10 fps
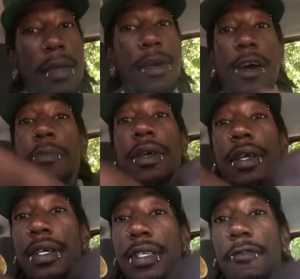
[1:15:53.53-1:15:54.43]
email me
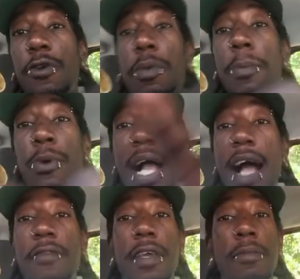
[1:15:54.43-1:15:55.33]
because a few people
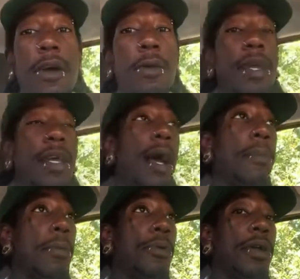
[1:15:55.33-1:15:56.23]
have emailed me and
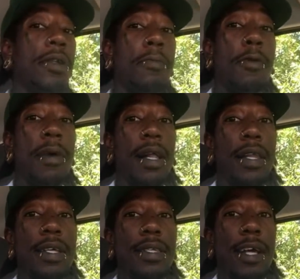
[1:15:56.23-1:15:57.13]
I've been putting them on
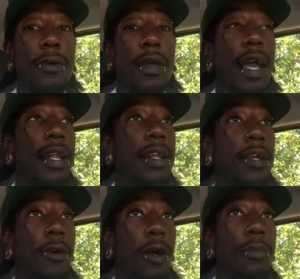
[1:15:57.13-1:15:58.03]
my list. Like, okay, I
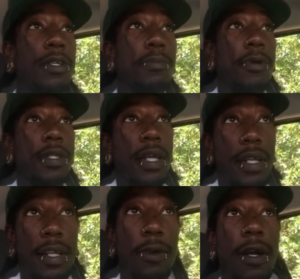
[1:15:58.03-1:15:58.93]
need to go help this person.
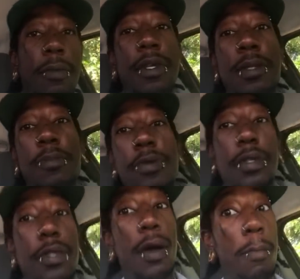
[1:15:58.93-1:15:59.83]
I need to go help this
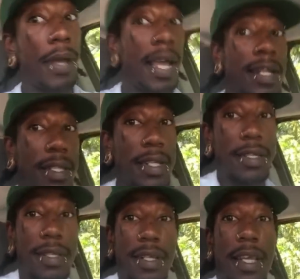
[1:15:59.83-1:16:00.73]
person. So I'm paying
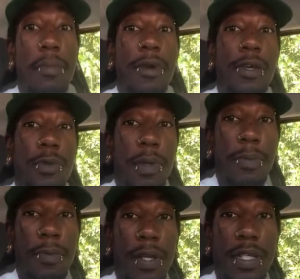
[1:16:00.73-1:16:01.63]
attention to the emails when
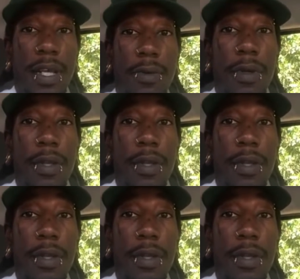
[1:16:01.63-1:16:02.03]
people reach out.